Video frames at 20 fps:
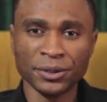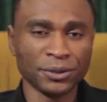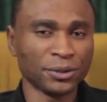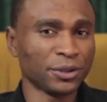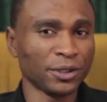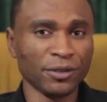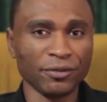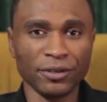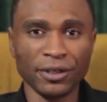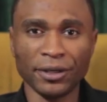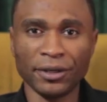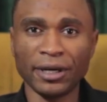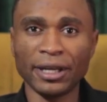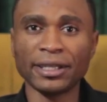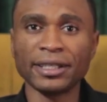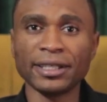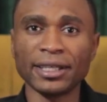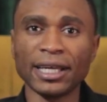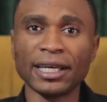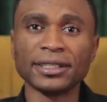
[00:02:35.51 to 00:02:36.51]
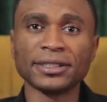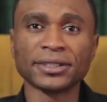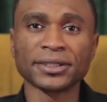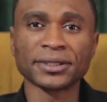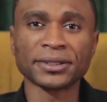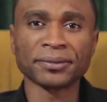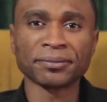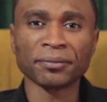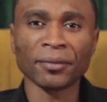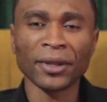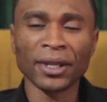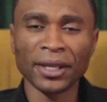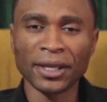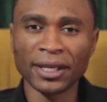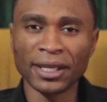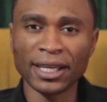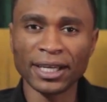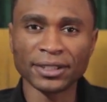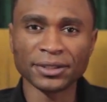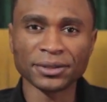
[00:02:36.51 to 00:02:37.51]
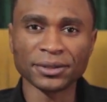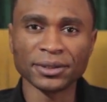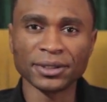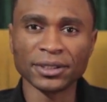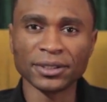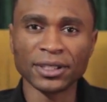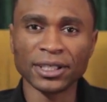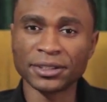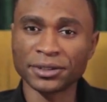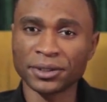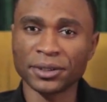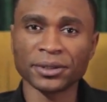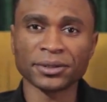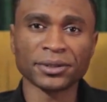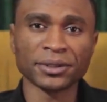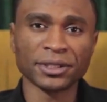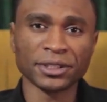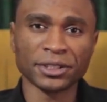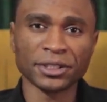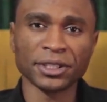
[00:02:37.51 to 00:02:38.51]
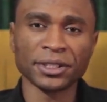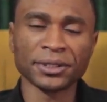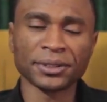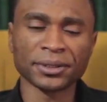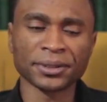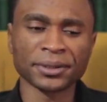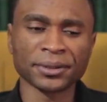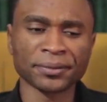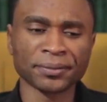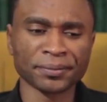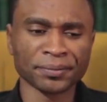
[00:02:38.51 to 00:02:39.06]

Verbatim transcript: So if you're ready, let's cut to the chase.